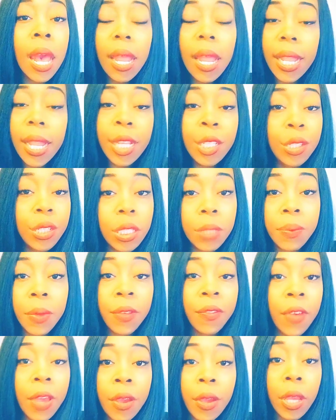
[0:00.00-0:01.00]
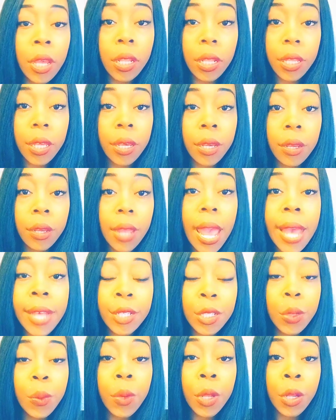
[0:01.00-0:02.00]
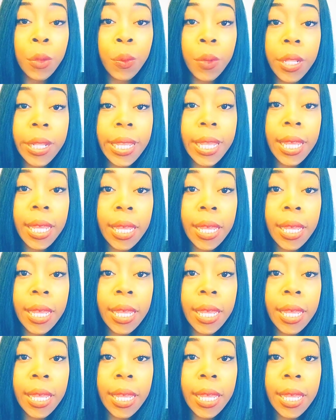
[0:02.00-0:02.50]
Let's just be very clear as to what it really